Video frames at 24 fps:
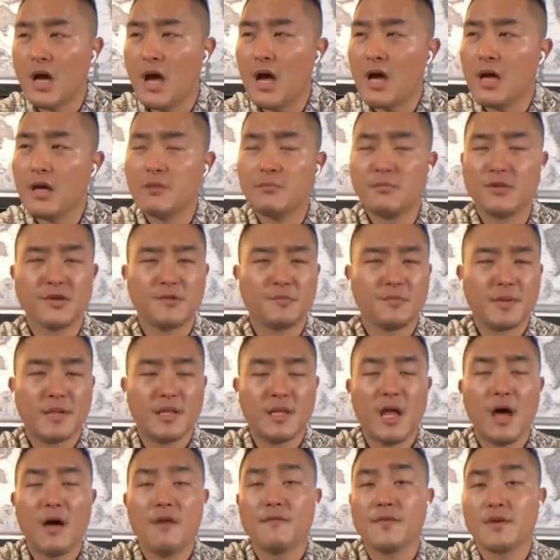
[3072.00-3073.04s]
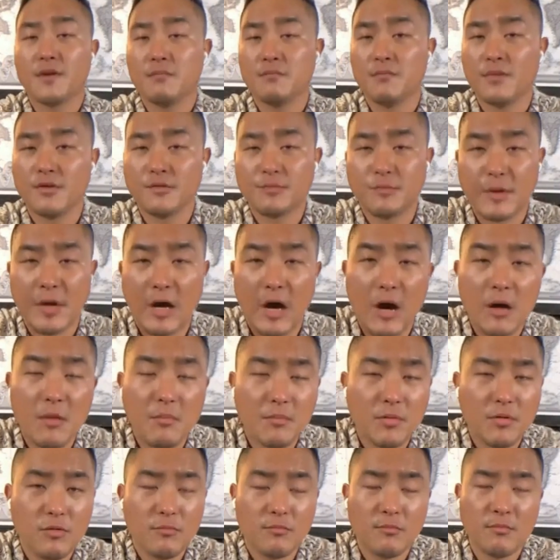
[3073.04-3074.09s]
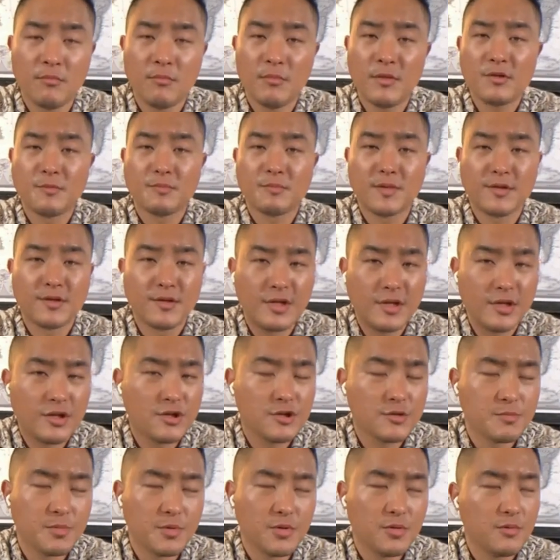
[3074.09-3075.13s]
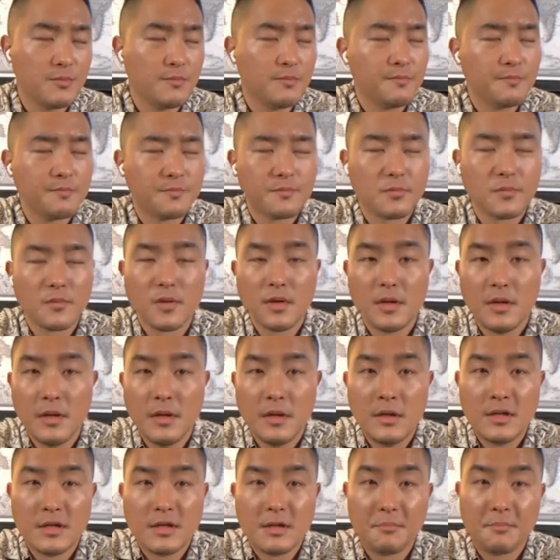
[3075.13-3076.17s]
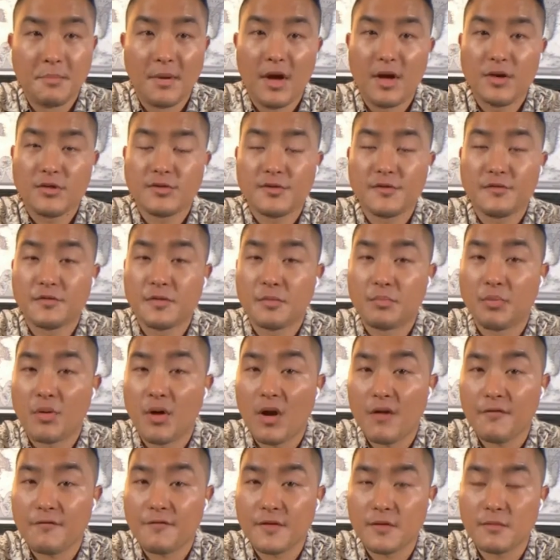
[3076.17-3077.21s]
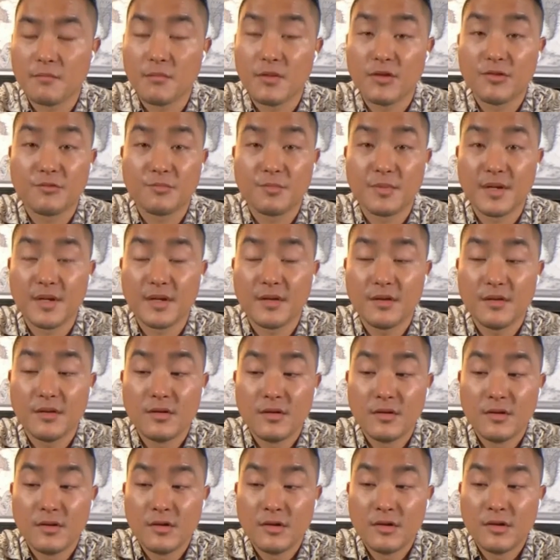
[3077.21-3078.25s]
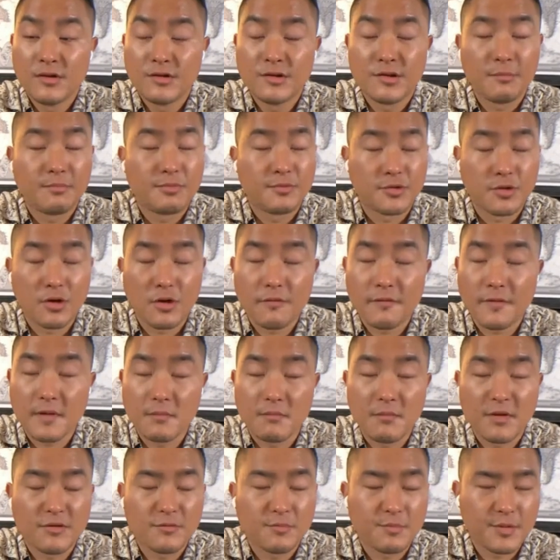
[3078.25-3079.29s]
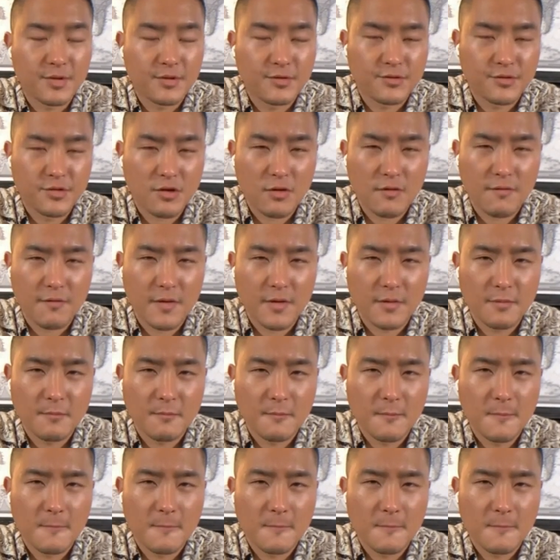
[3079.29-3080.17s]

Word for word: kind, must be loving, must be humble, must be teachable. Posture of the prophet must be subservient, must be a servant.